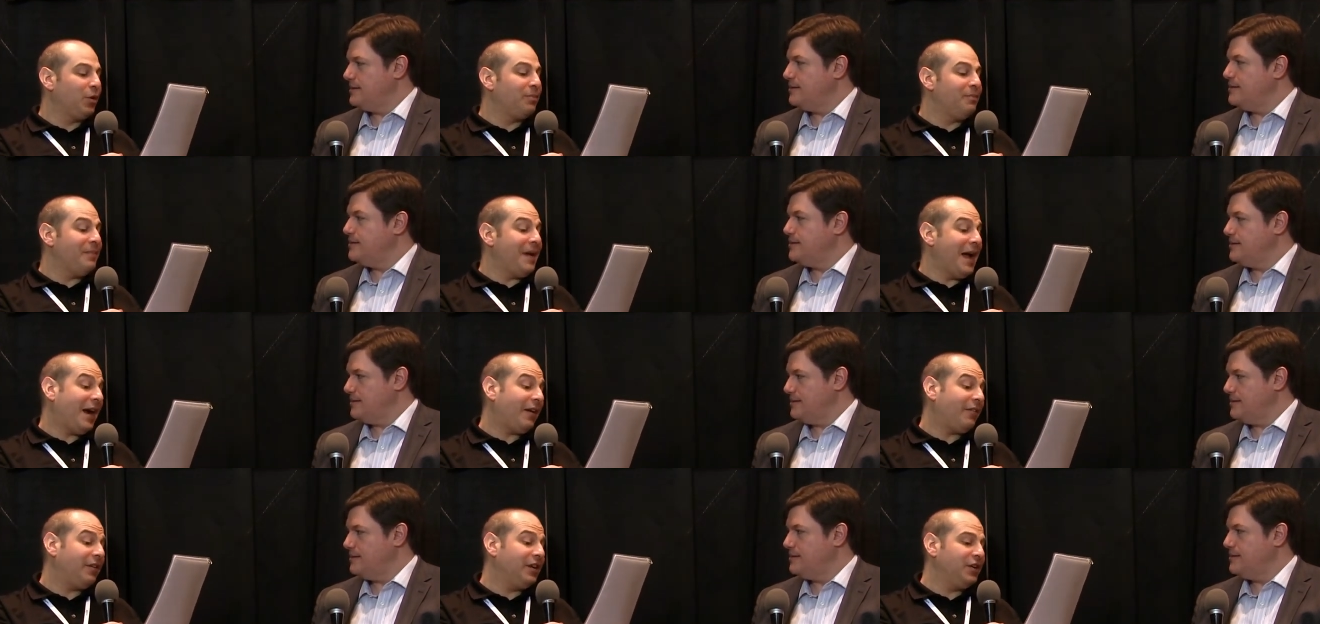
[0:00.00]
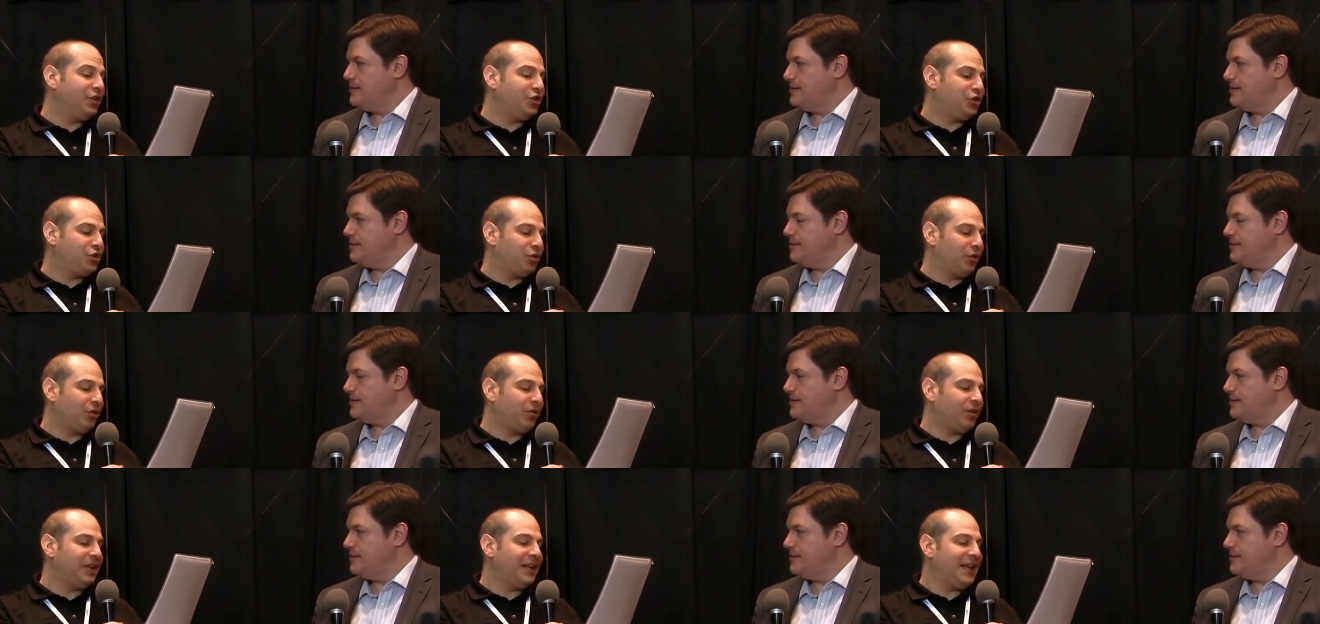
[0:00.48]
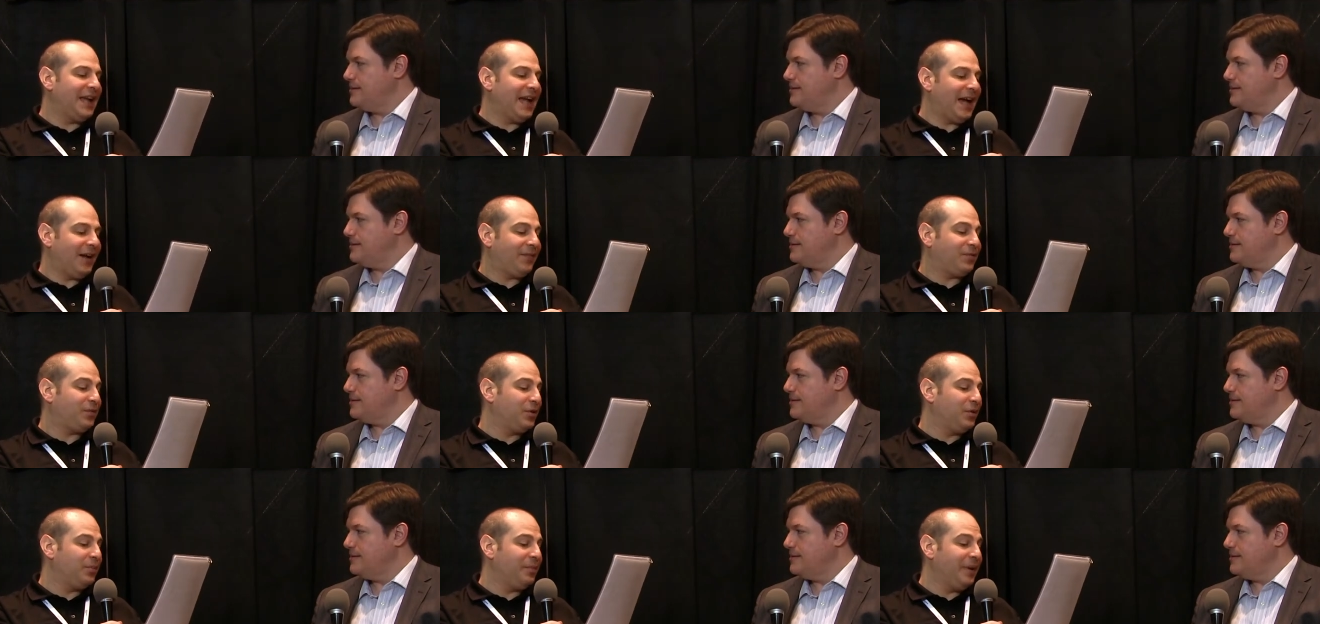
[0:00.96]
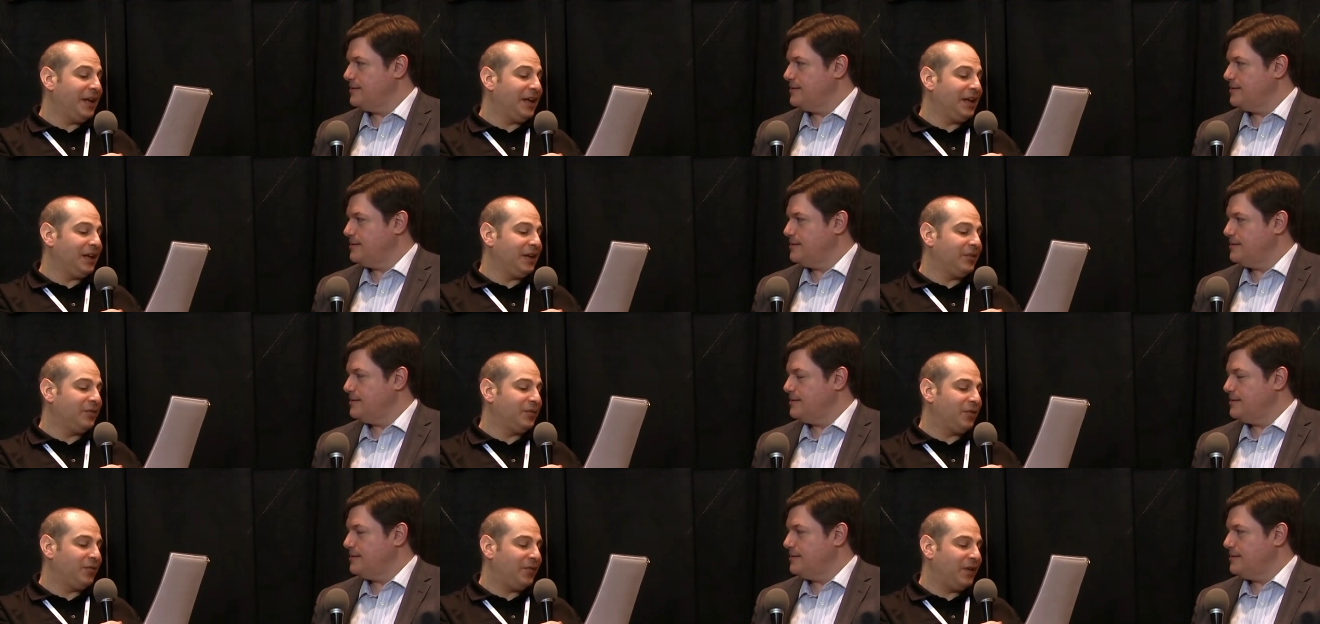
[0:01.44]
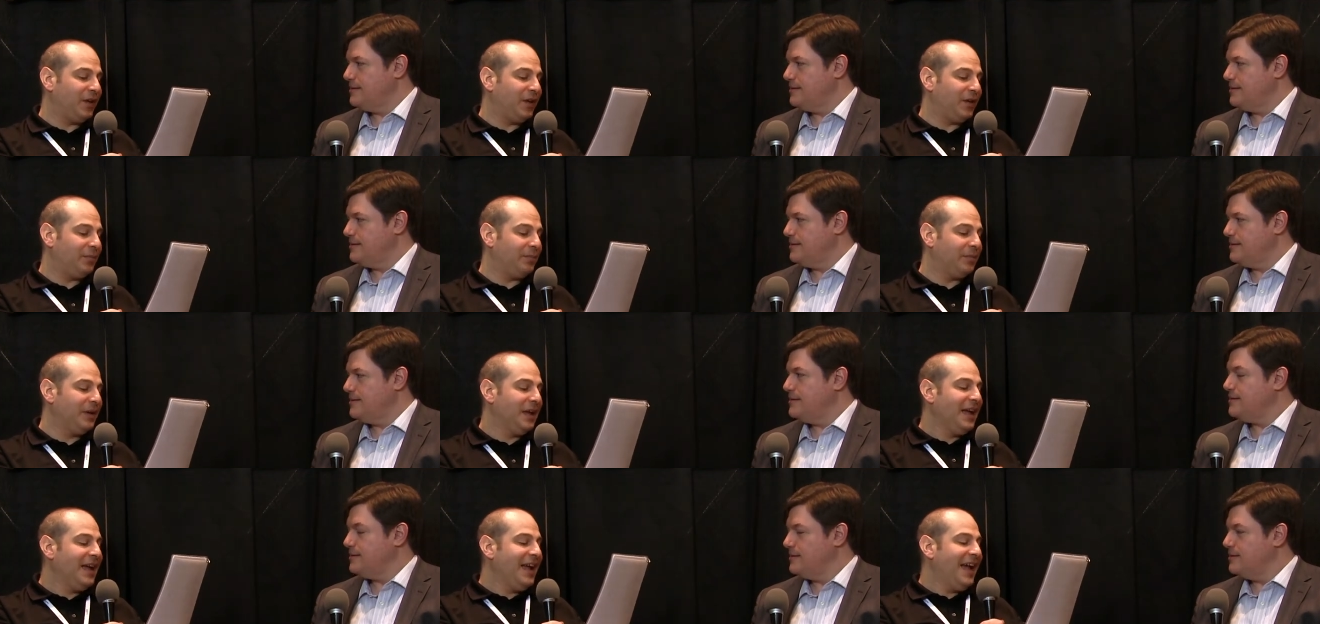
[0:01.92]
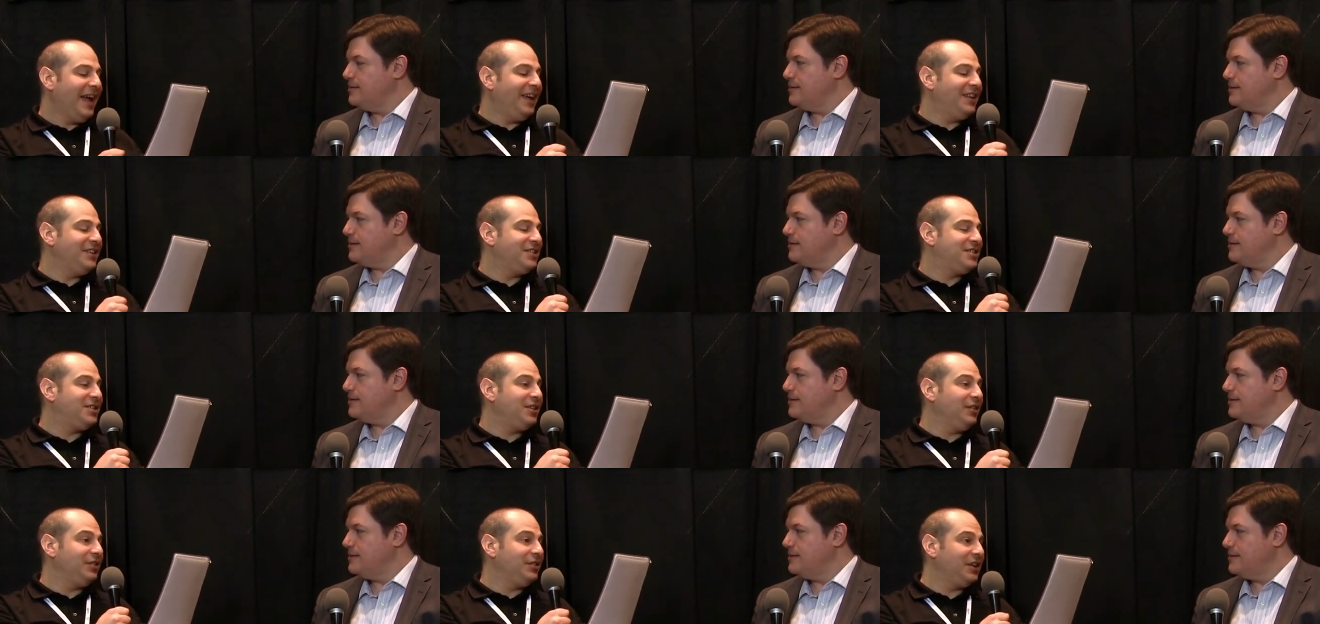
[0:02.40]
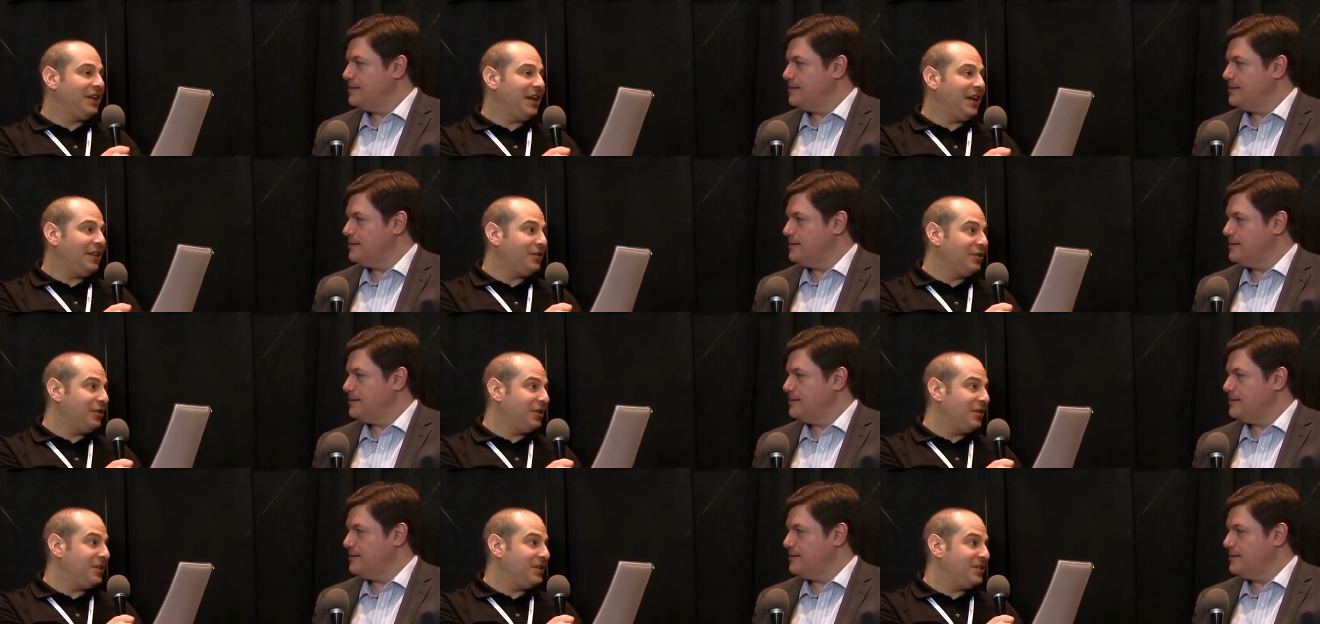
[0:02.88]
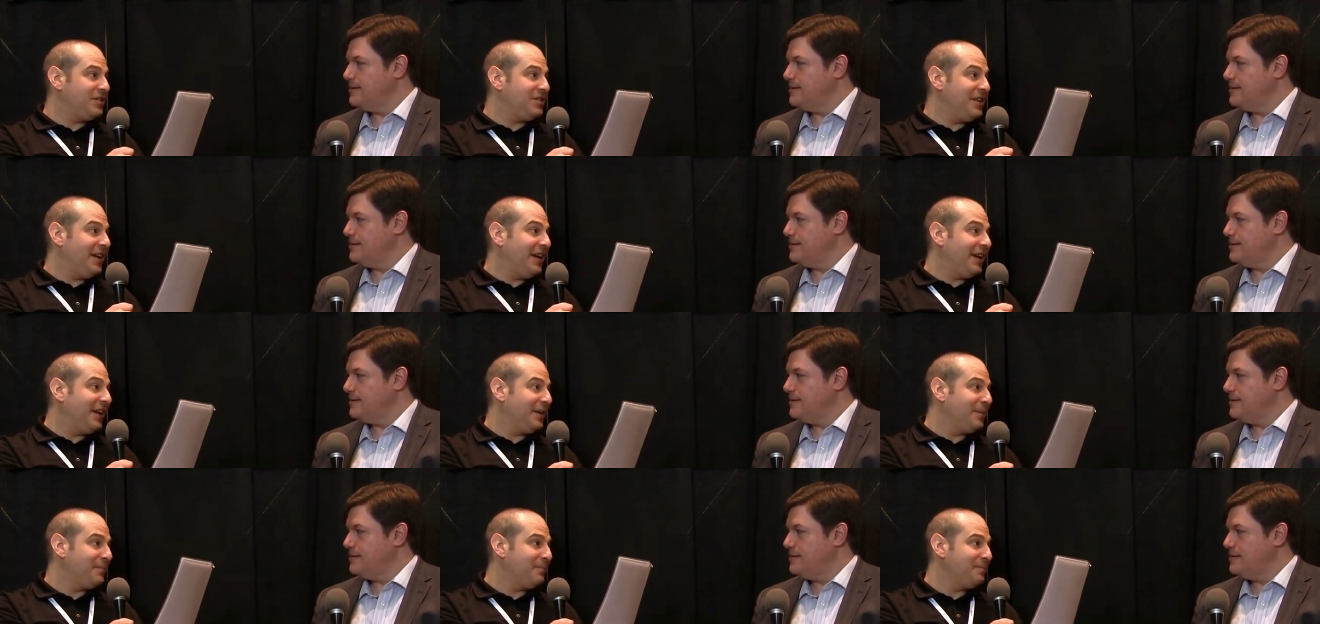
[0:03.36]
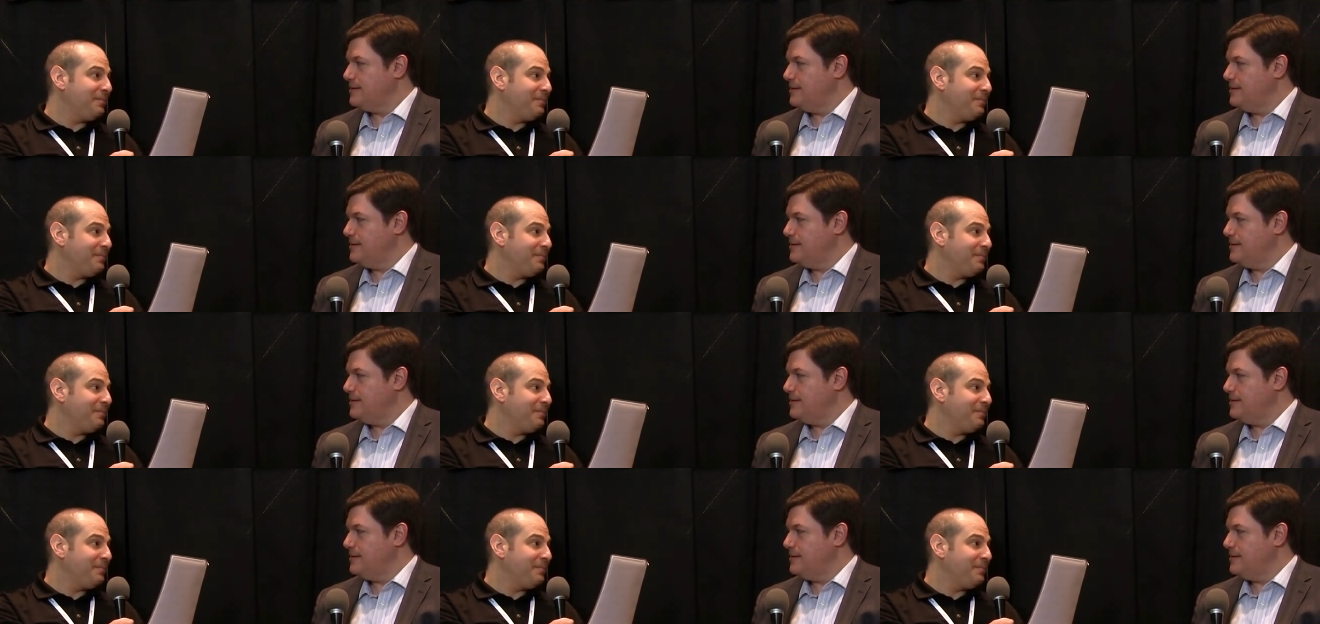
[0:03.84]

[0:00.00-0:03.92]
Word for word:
Speaker 1: married shortly after the making of the film and still together to this day.